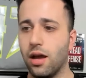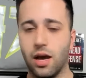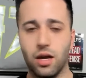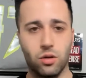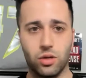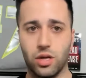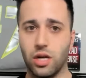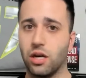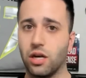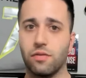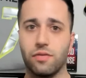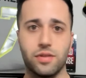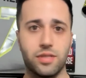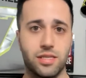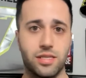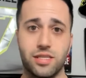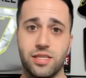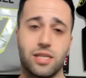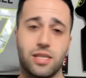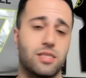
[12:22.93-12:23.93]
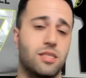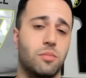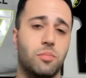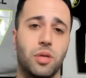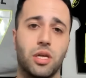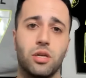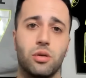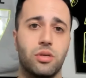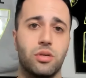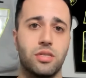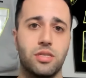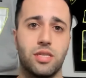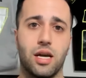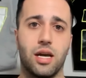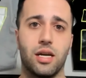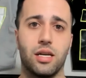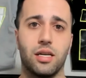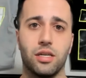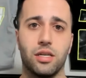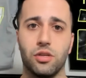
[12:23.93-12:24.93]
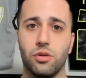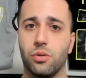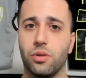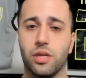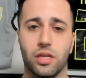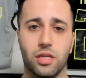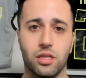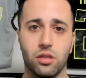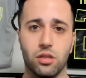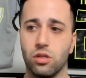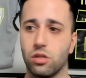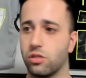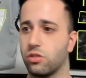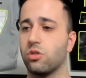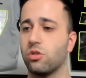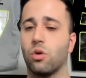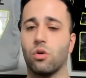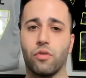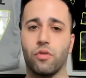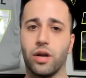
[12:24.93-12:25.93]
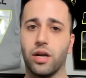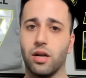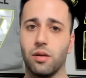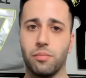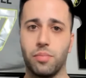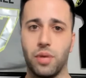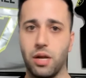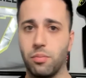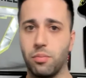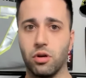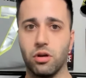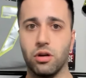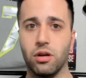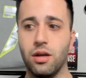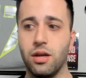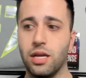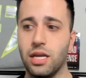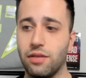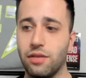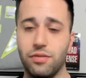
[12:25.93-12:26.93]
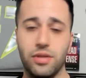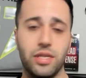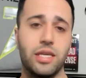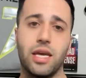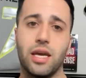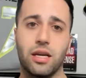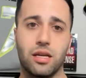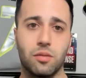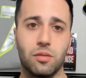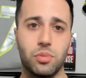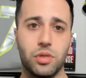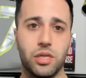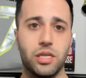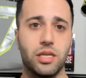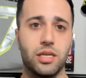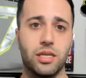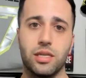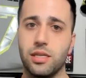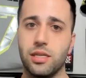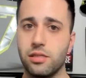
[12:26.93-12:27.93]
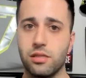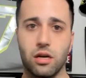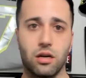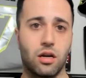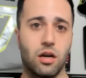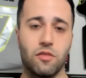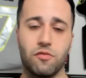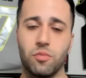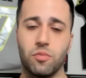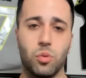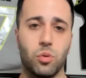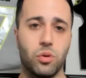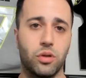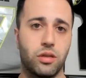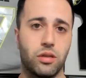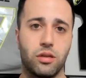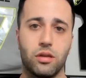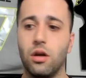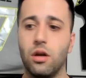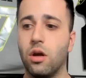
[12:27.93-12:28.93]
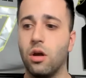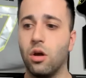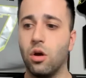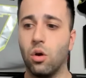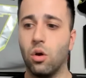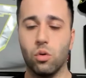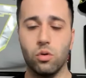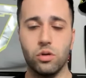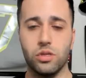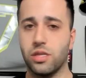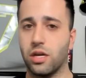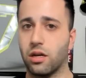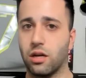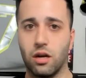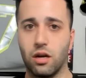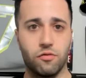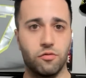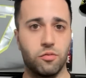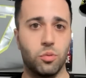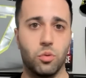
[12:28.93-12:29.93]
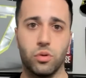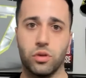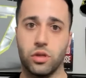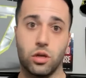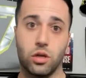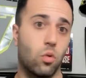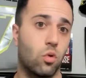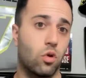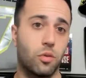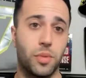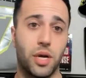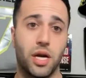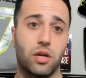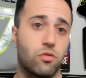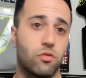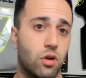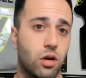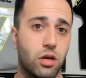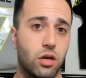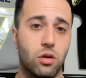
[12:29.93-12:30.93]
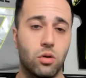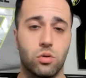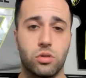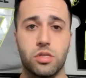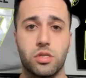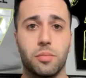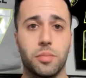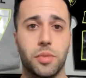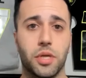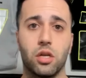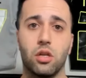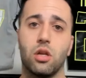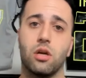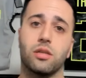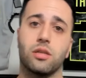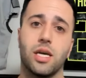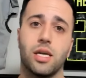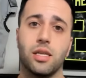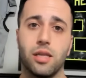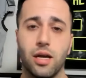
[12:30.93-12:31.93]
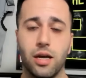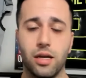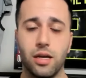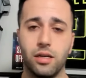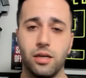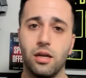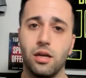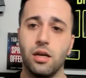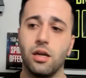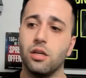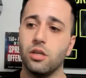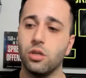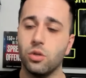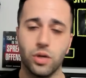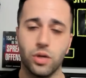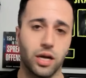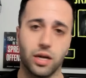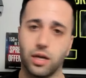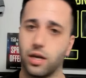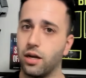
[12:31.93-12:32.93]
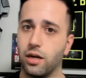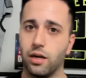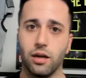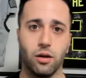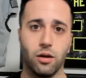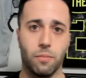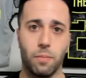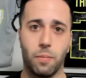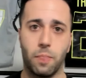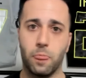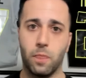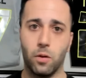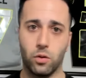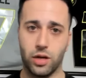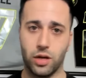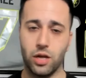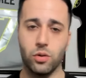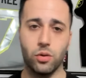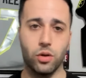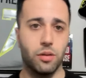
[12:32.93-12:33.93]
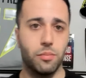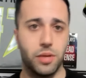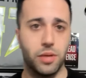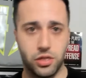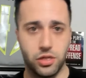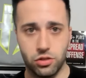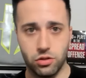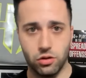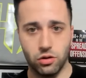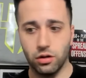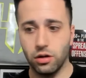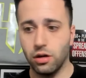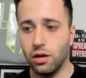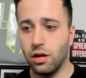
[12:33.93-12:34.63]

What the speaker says: I don't care if it's a sexy play you design and you think it looks so great on paper. If he can't complete it and he's not comfortable with it, or he's not comfortable with a quarterback run or something along that line, you got to cut it out. Okay, you got to make sure.